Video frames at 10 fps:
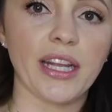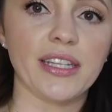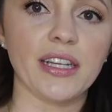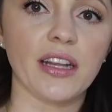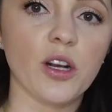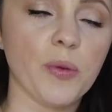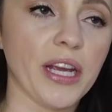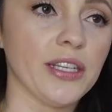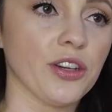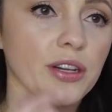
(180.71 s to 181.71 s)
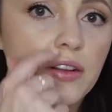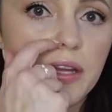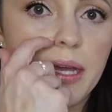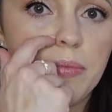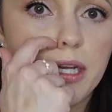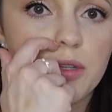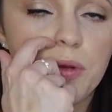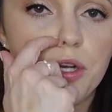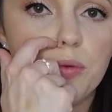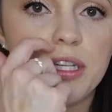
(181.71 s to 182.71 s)
that's a little bit easier to clean because we
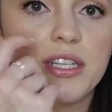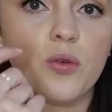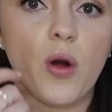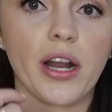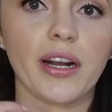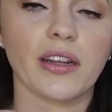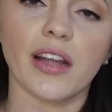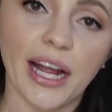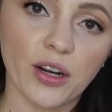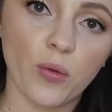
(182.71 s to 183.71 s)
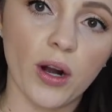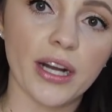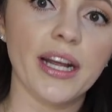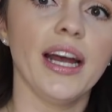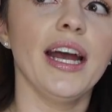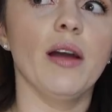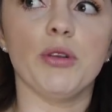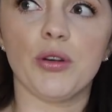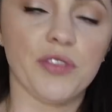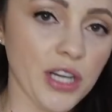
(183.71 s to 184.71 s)
knew we still wanted a lighter one, and we
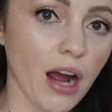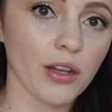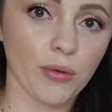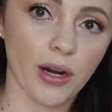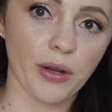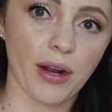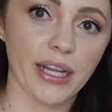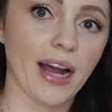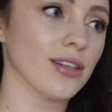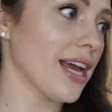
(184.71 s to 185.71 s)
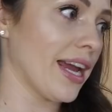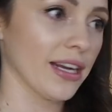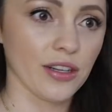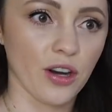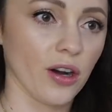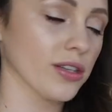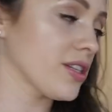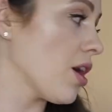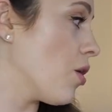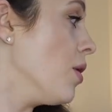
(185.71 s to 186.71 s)
do have a toddler running around the house and a dog.
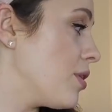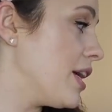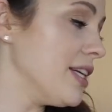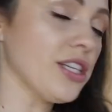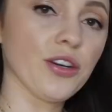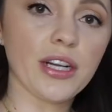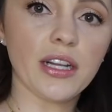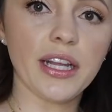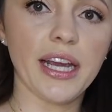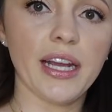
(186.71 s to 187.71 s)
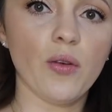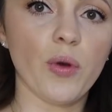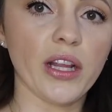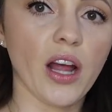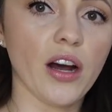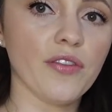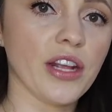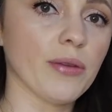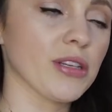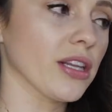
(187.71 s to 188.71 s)
So easier to clean. We loved
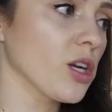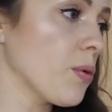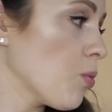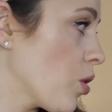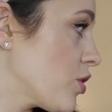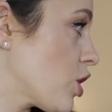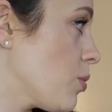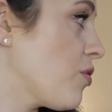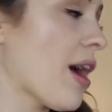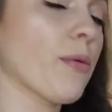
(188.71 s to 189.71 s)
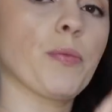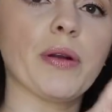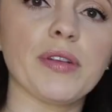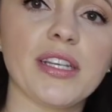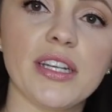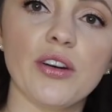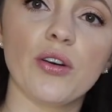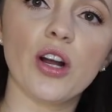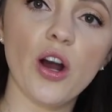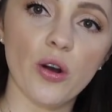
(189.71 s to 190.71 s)
that it was a little bit more of a durable fabric, but it was
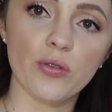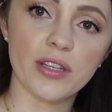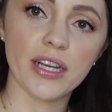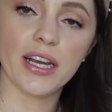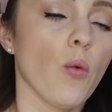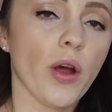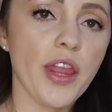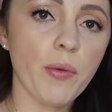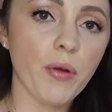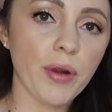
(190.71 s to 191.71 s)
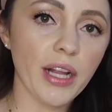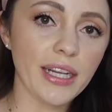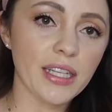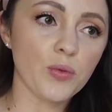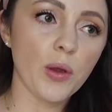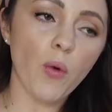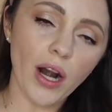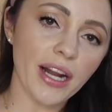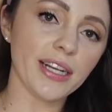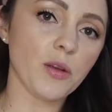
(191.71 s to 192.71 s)
still cozy. One thing we realized is we
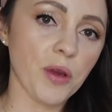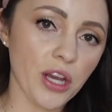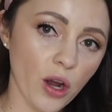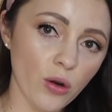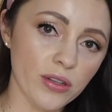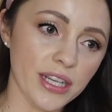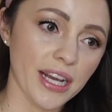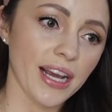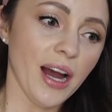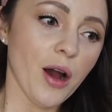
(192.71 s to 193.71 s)
wanted it to be cozy,